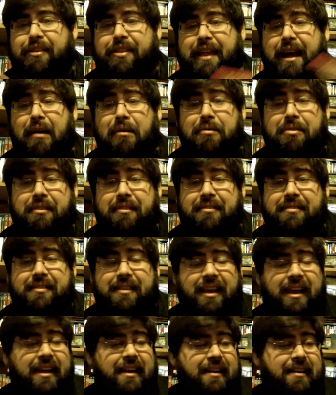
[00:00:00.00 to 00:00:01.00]
without the
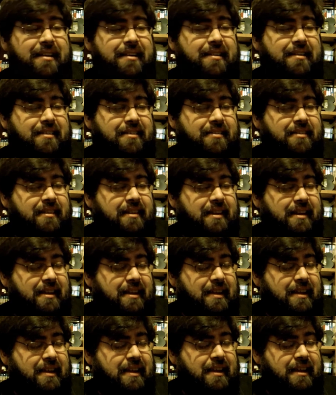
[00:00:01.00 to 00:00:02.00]
skins.
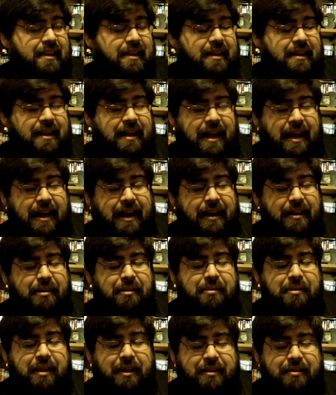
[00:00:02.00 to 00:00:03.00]
And I
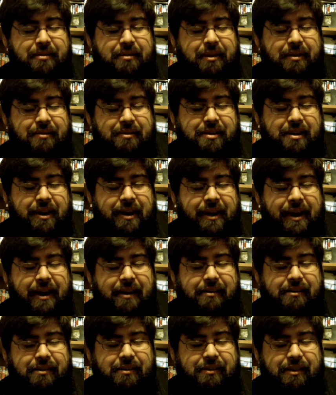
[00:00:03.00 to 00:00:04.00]
know they do have Green
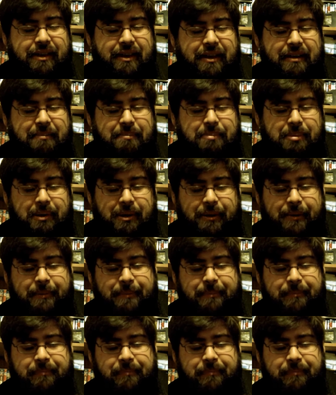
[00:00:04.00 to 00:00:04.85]
Arrow in it, but